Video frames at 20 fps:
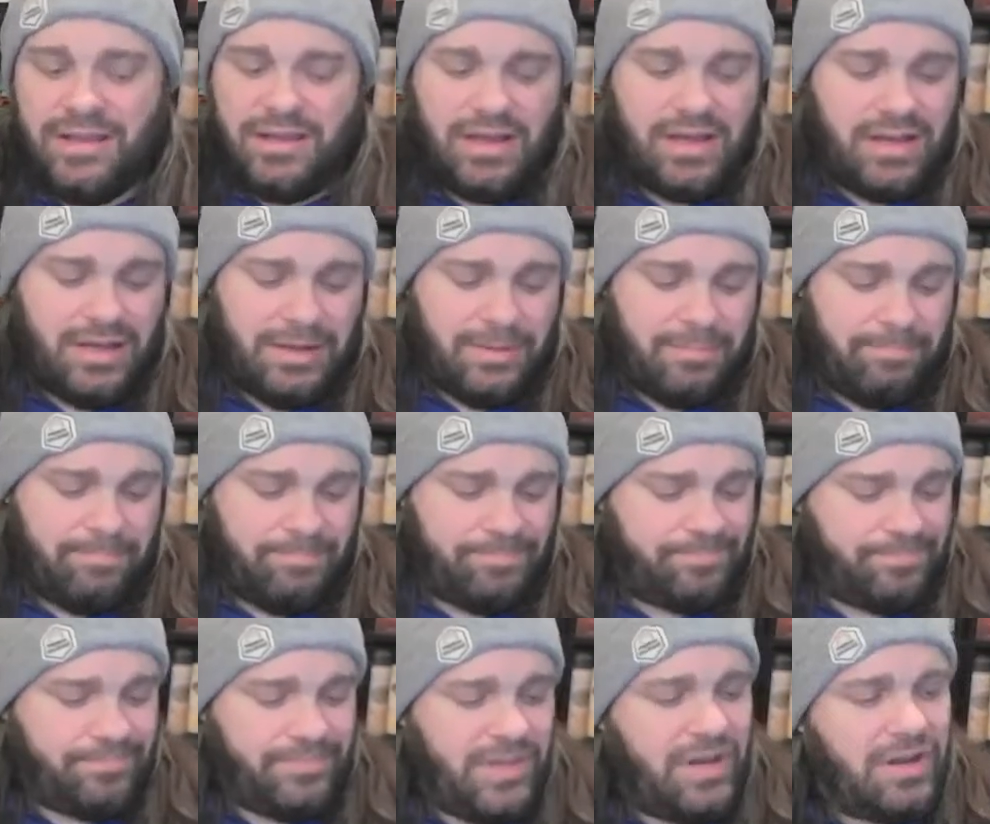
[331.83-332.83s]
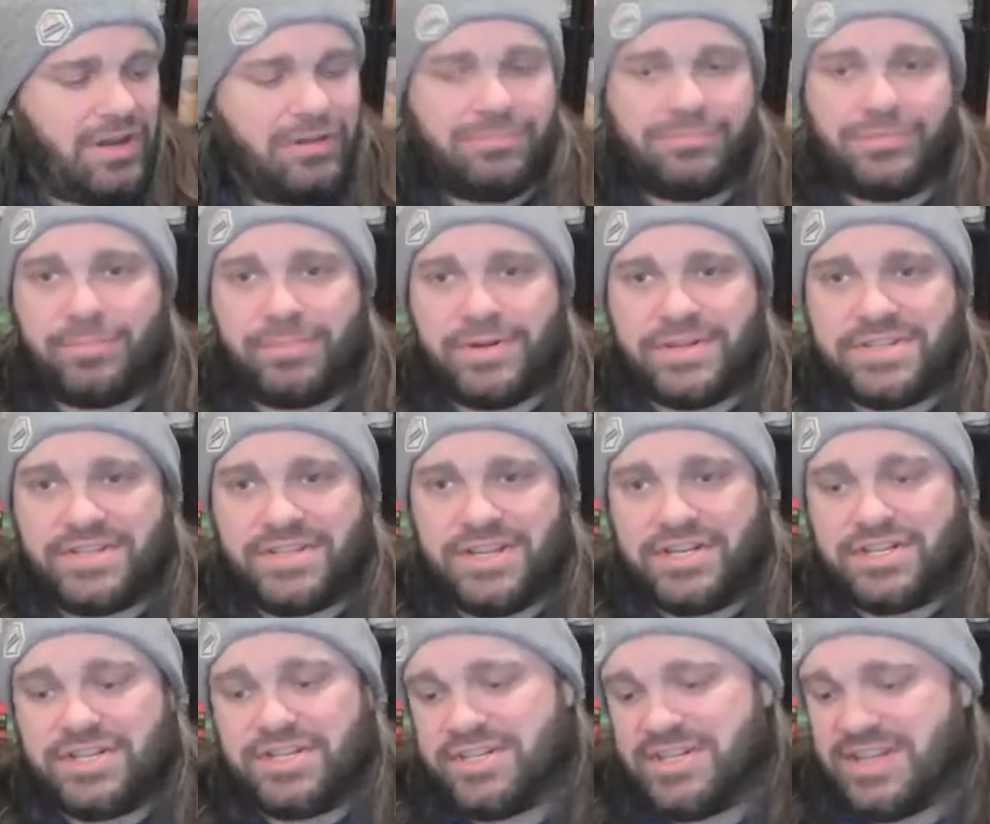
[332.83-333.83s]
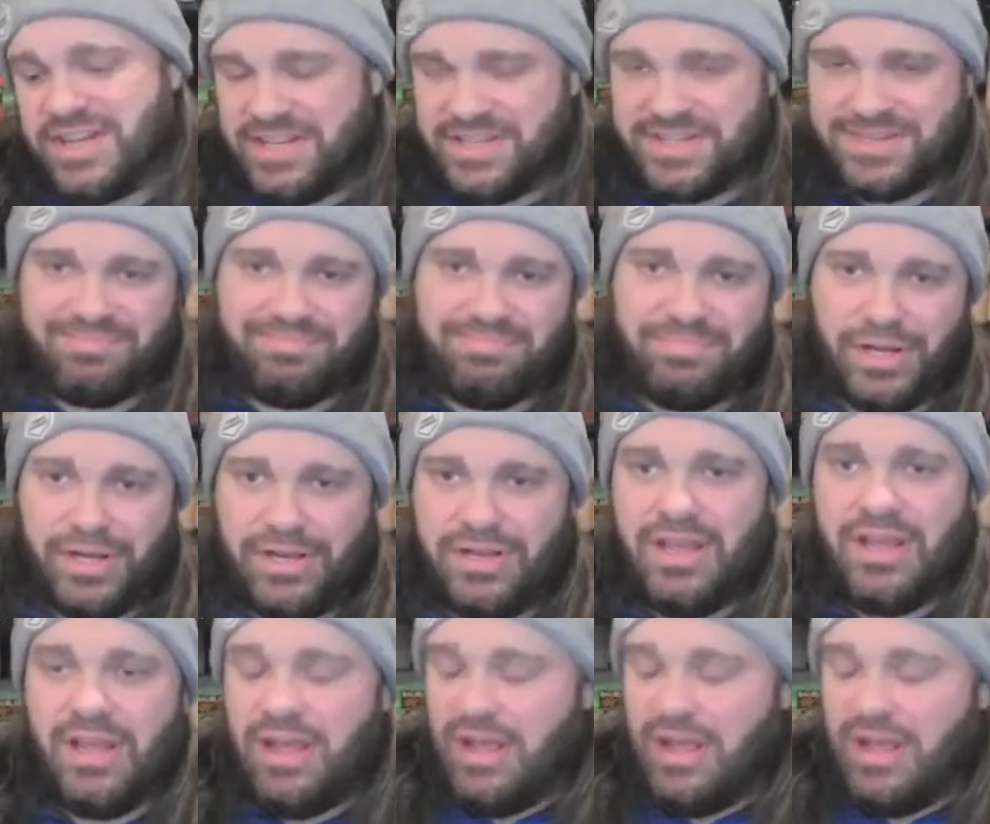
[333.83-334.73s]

Um, you know, their presentation's nice, but